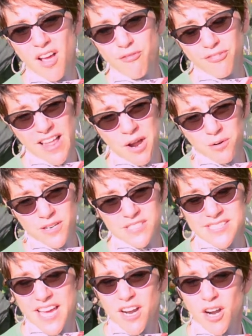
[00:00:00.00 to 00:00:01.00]

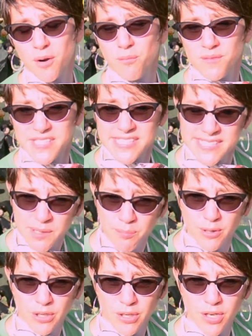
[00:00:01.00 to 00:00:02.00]
Flowers that are
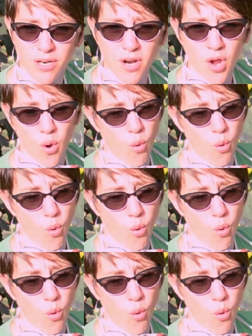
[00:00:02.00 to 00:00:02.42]
simpler